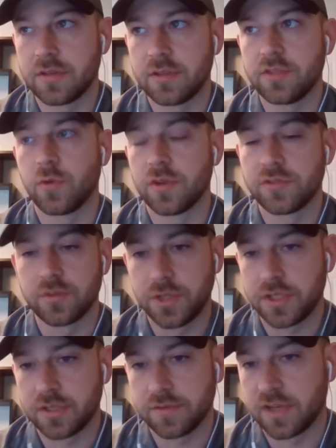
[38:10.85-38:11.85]
at least once a
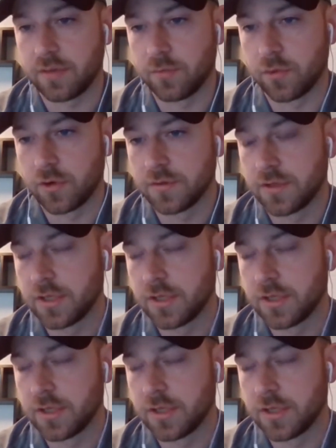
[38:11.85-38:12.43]
week, if not more.